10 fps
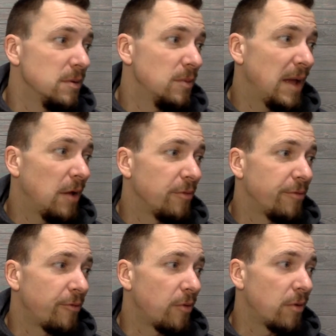We held
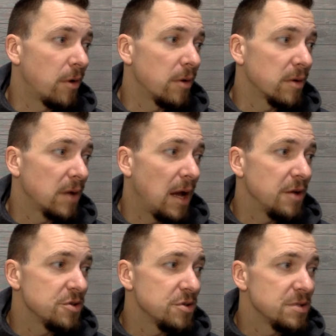for,
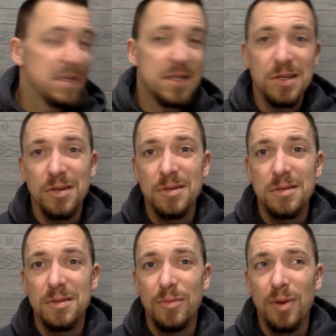gosh, six
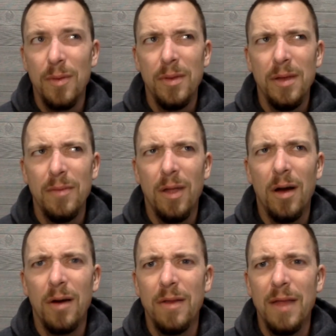years, probably
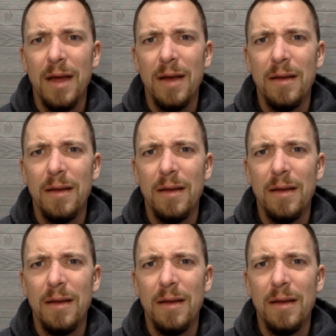longer than that.